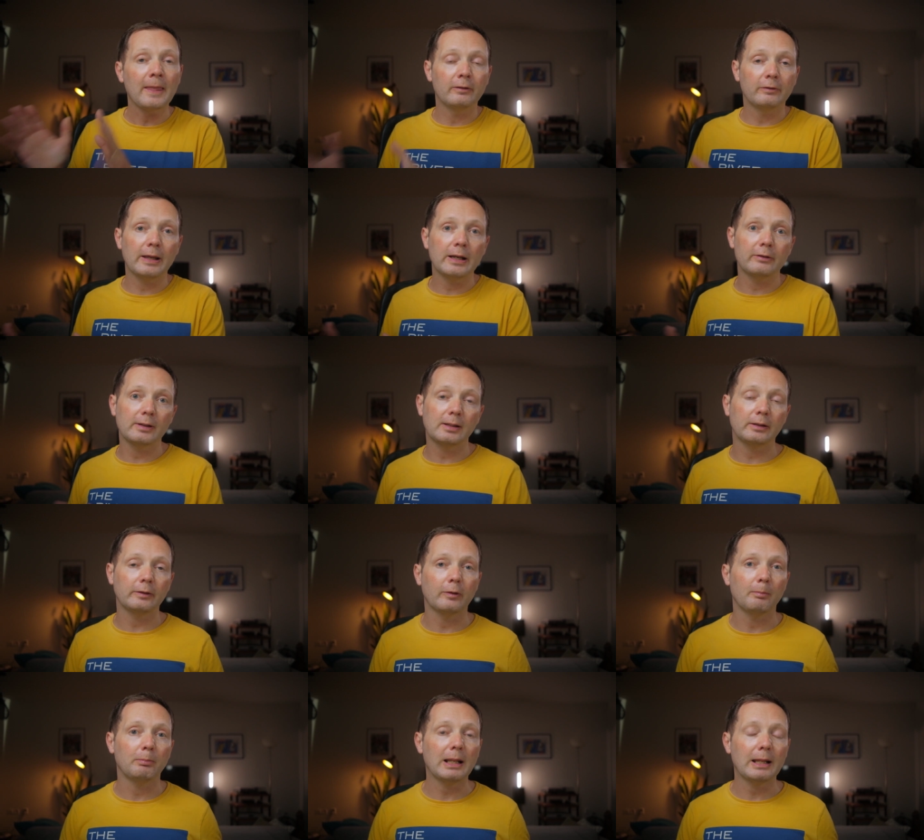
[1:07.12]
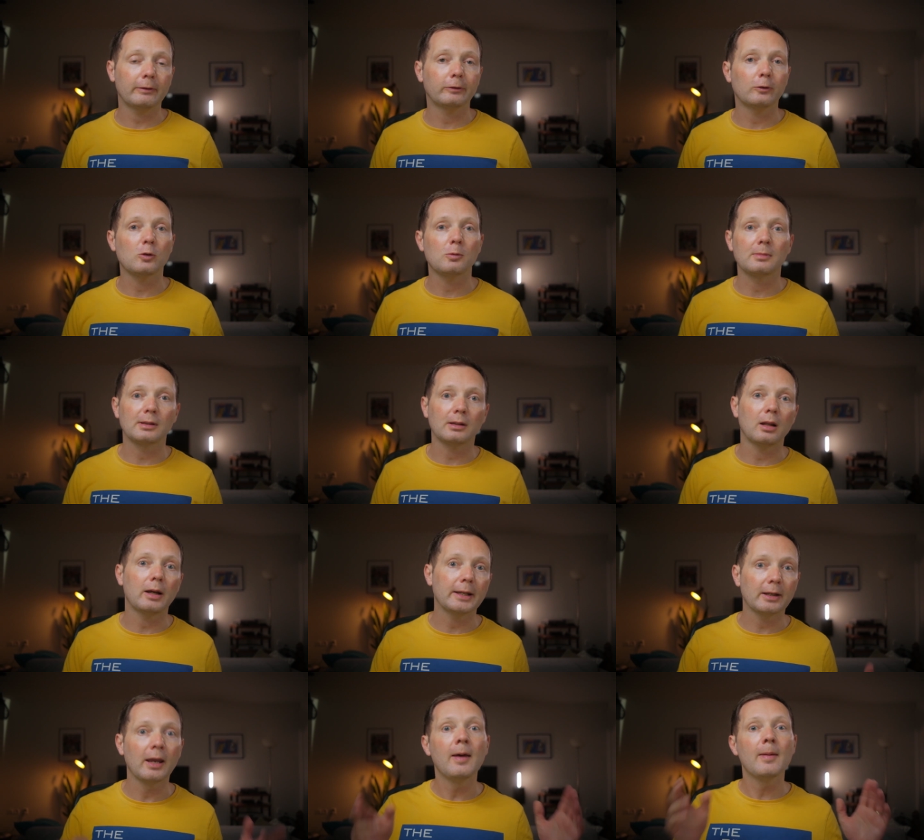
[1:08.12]
various different platforms
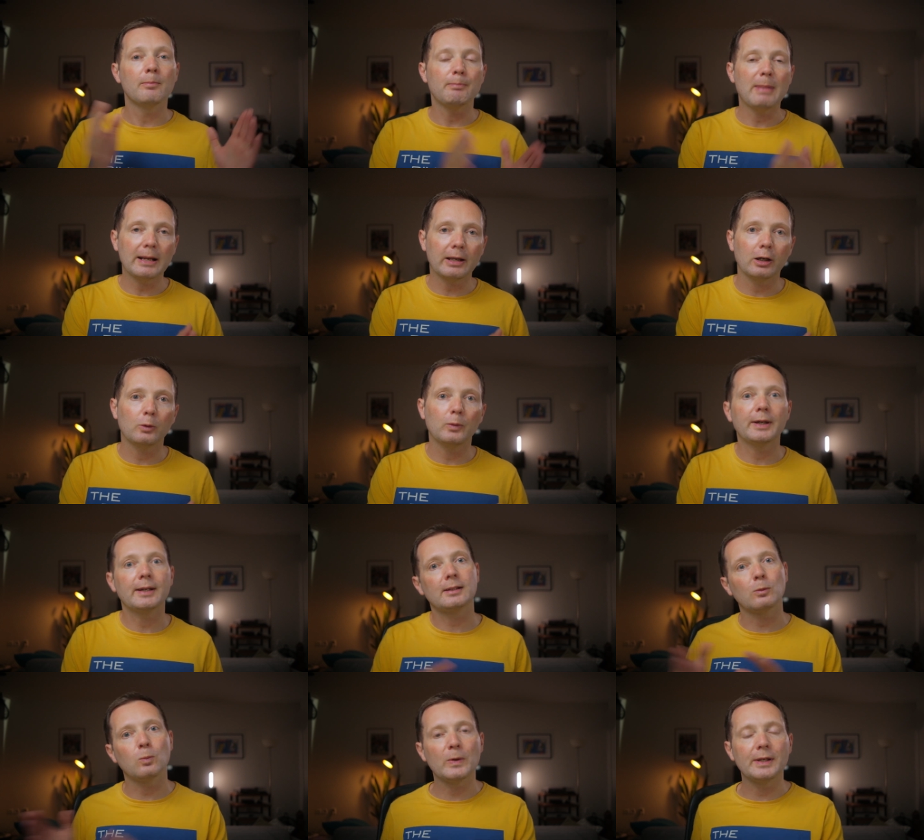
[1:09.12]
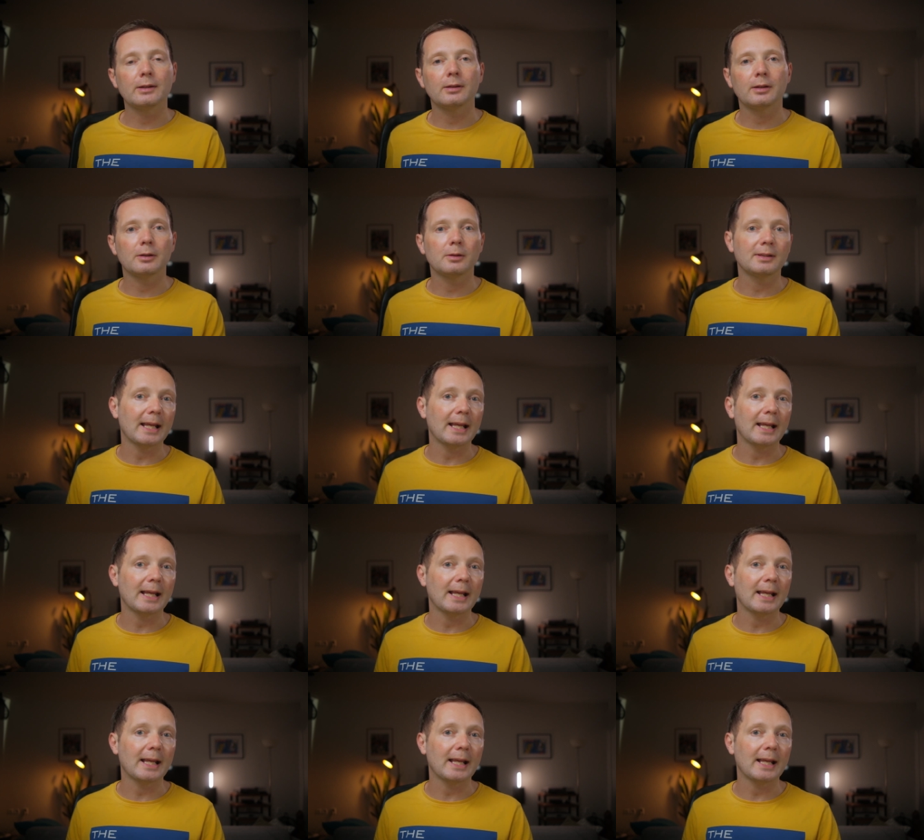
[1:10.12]
like macOS, Windows,